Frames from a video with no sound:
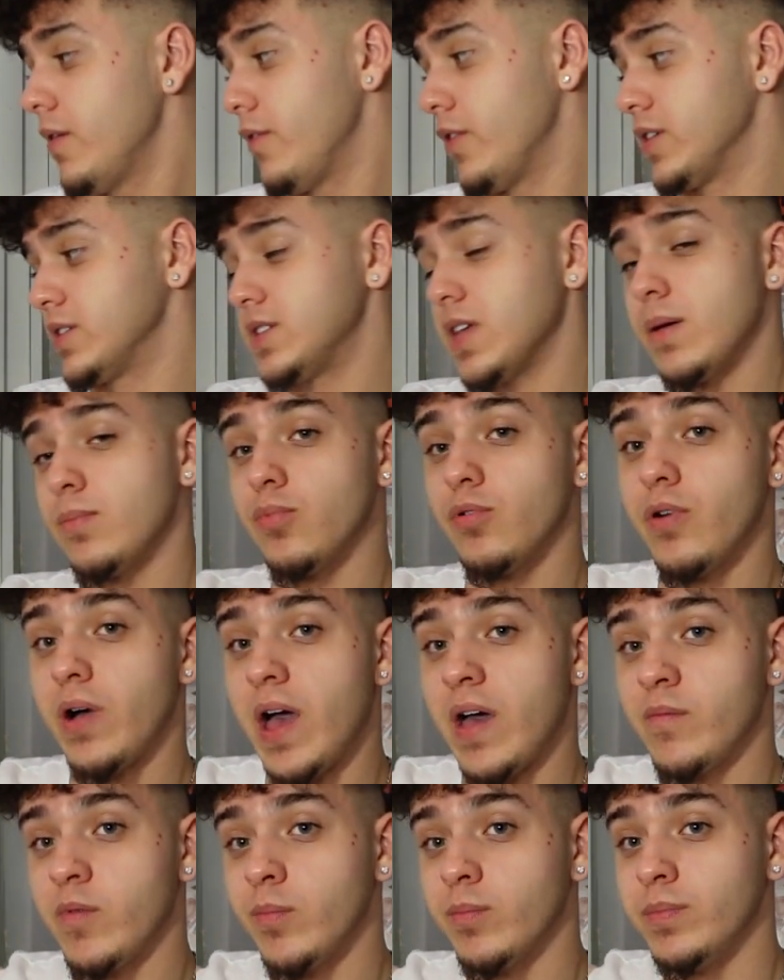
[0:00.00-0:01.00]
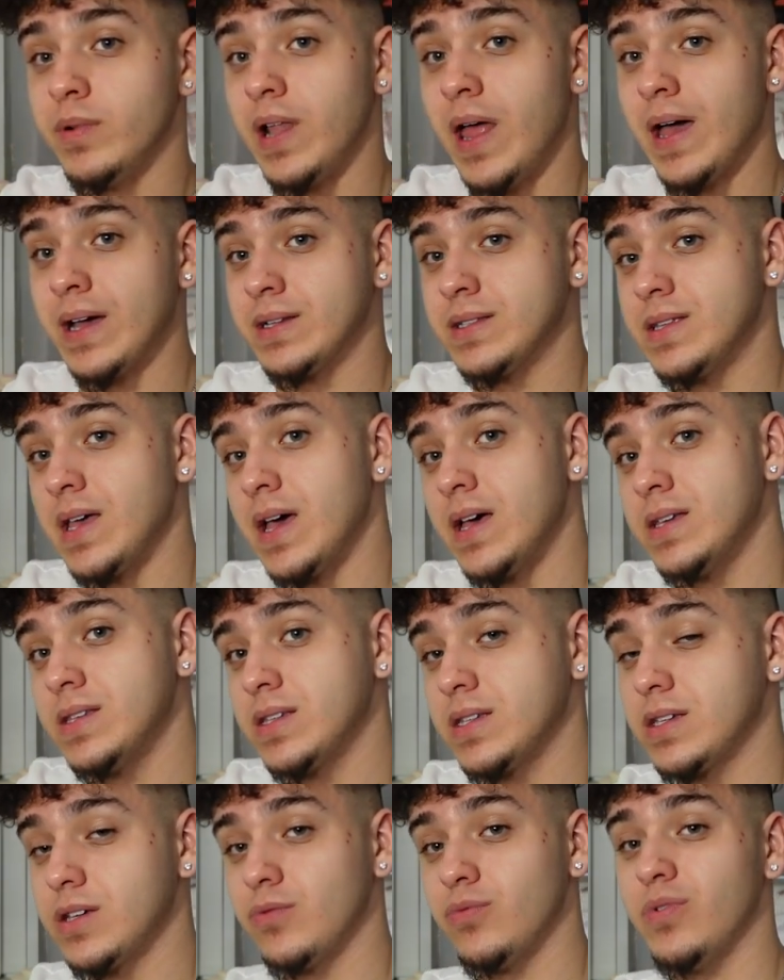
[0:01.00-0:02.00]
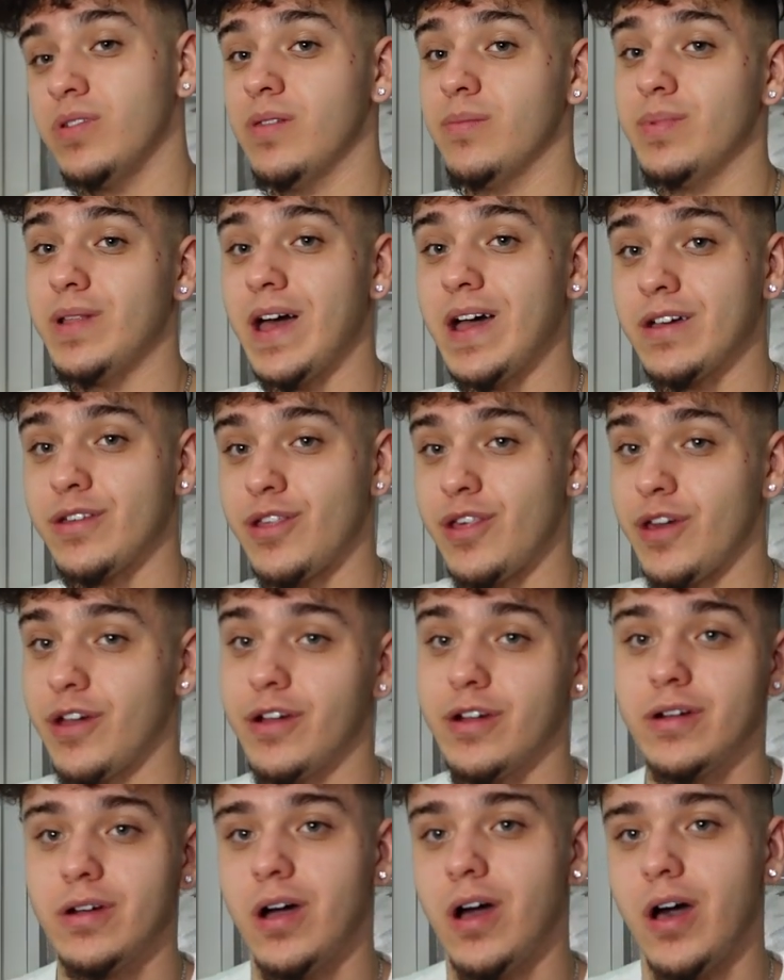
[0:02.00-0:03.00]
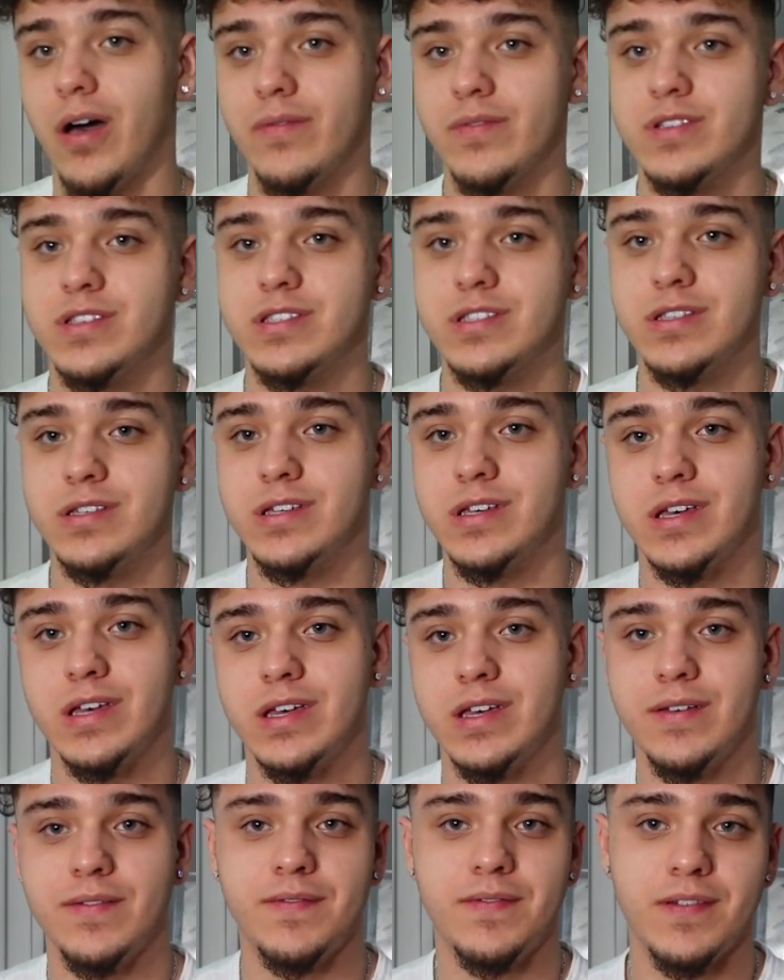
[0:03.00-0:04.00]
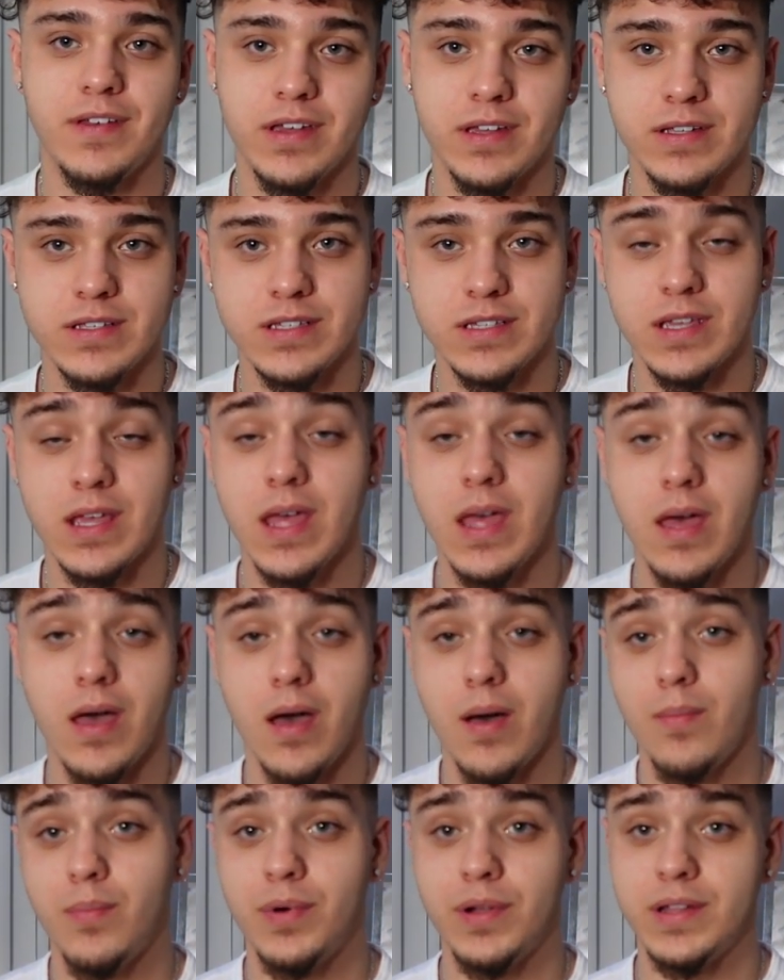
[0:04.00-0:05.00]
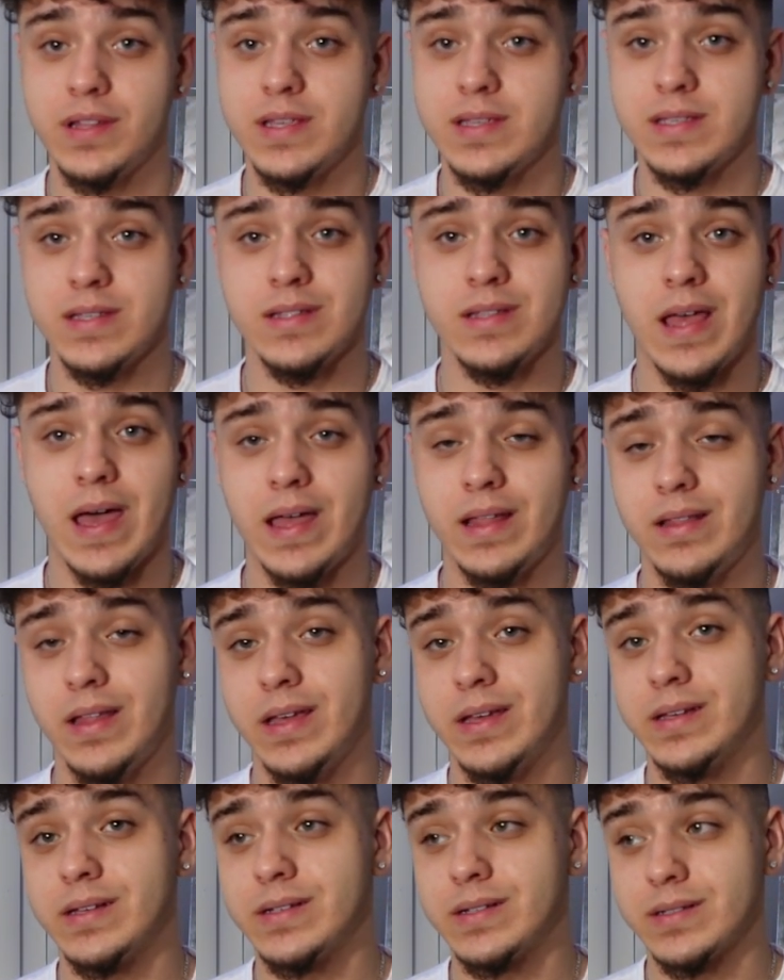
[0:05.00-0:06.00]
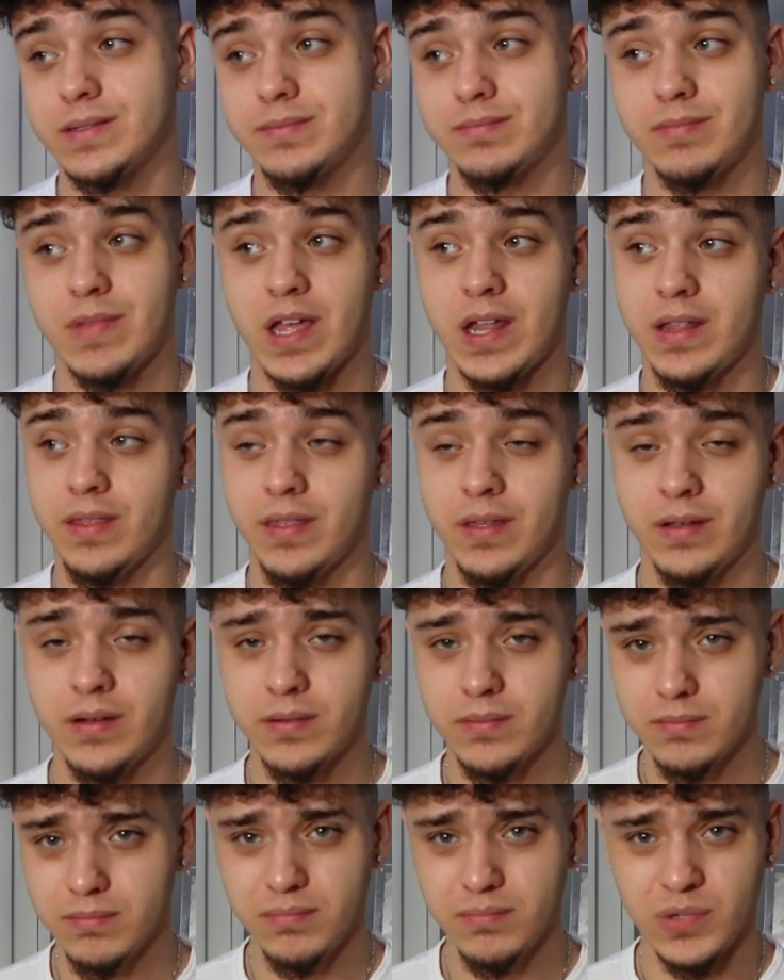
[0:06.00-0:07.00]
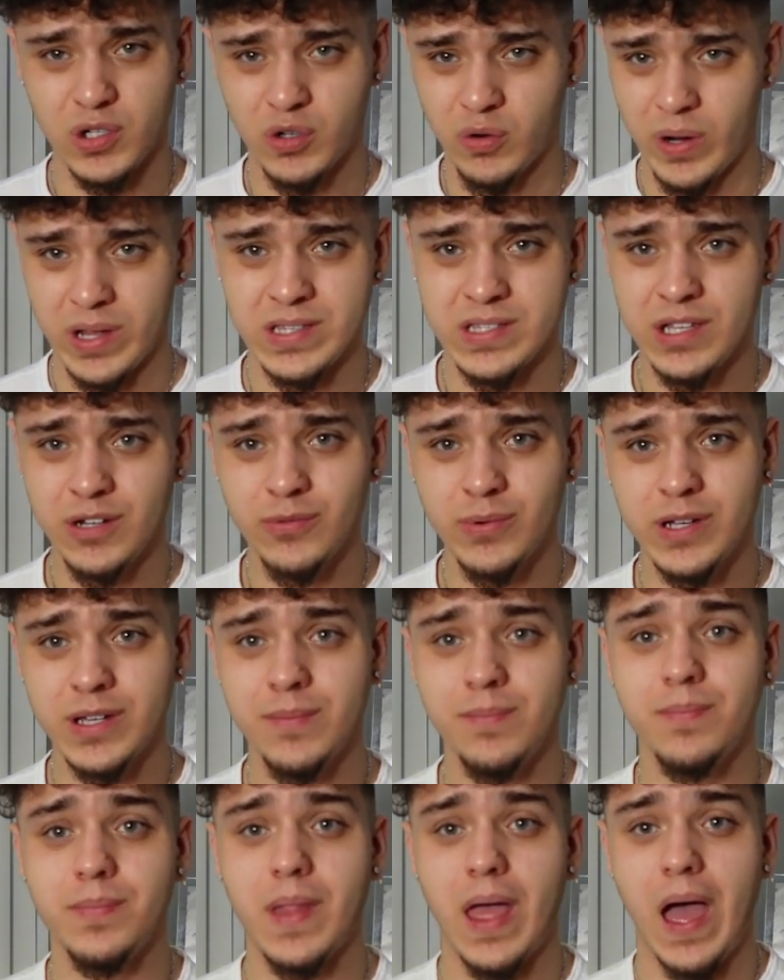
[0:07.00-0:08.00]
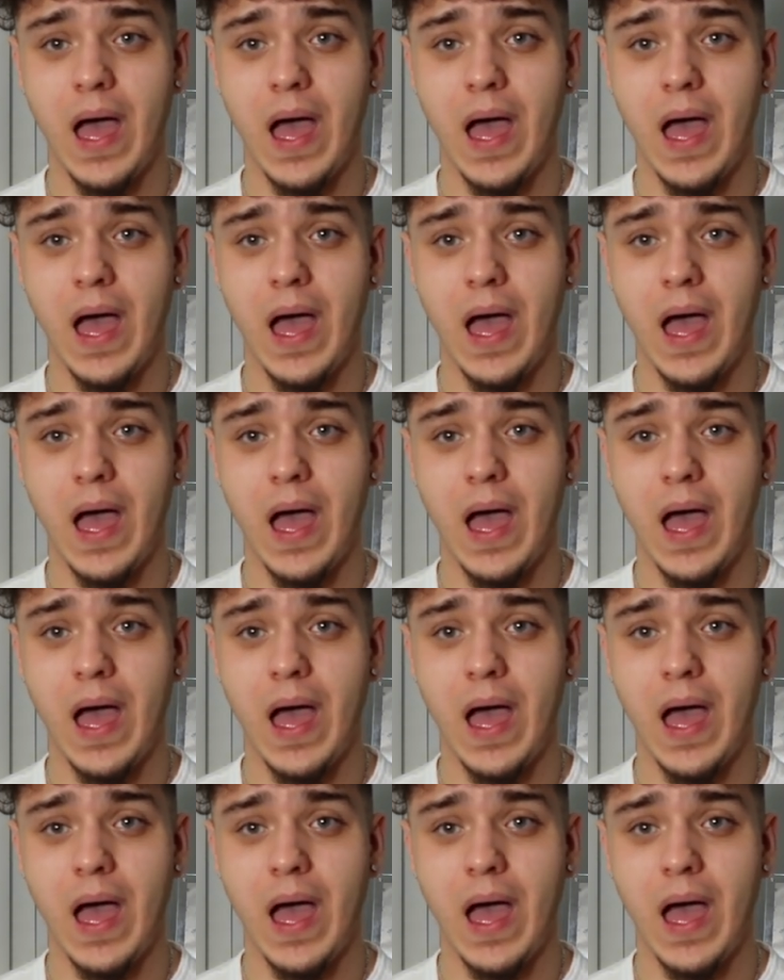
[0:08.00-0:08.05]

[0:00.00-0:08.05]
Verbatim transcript: For example, I have a black desk with a black chair. Obviously, it fits, but it doesn't add like anything crazy to it.